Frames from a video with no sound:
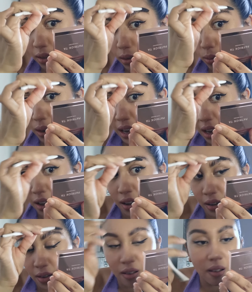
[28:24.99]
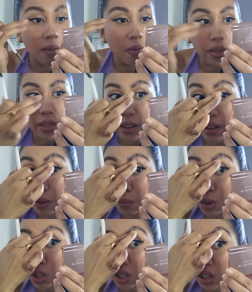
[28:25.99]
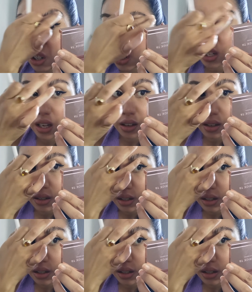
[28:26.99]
the way the mustache gel is.